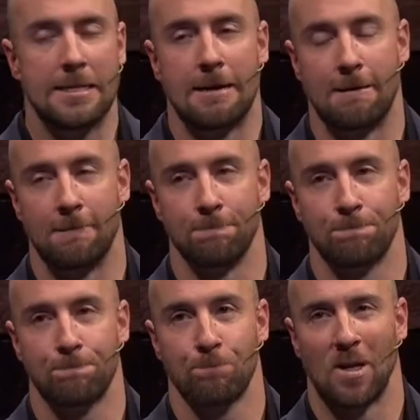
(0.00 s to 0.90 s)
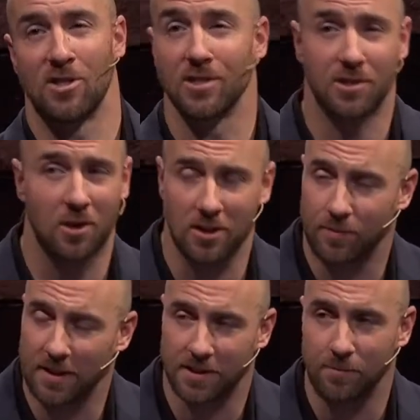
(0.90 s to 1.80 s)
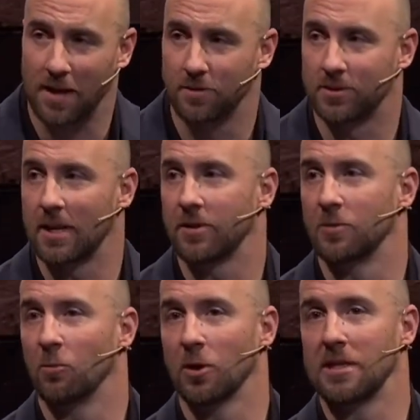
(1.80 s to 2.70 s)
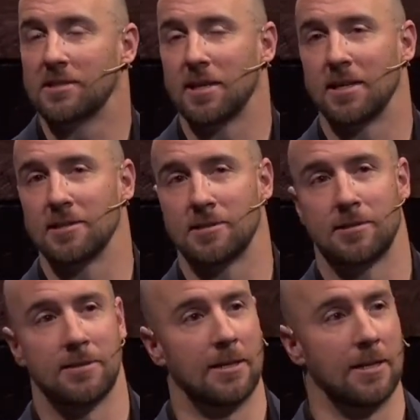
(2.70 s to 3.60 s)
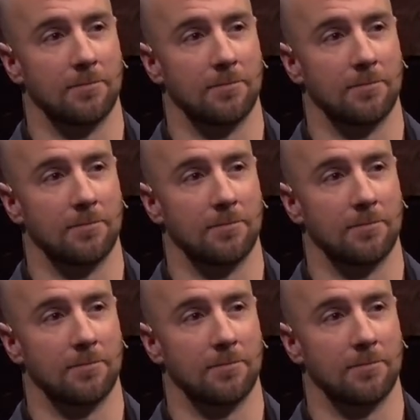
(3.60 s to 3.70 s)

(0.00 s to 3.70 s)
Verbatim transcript: Um, Jesus talks about this in Matthew 7, where he says uh,